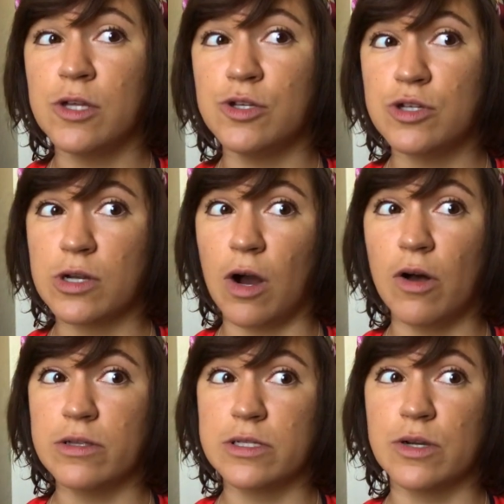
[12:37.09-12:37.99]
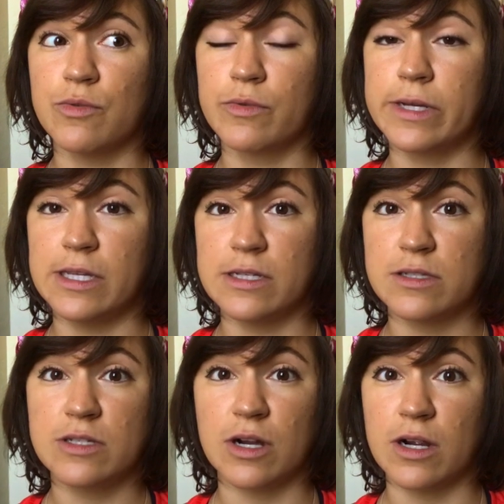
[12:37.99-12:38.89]
you should also really
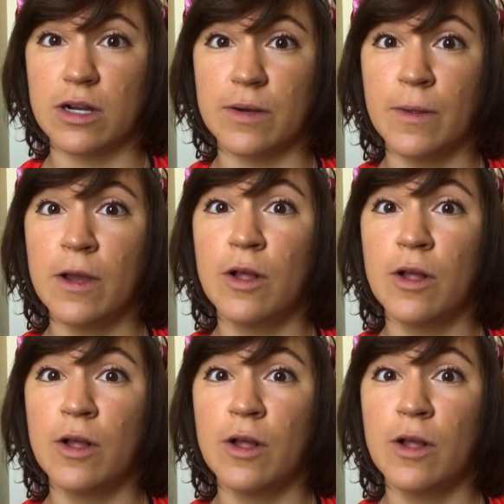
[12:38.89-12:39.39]
start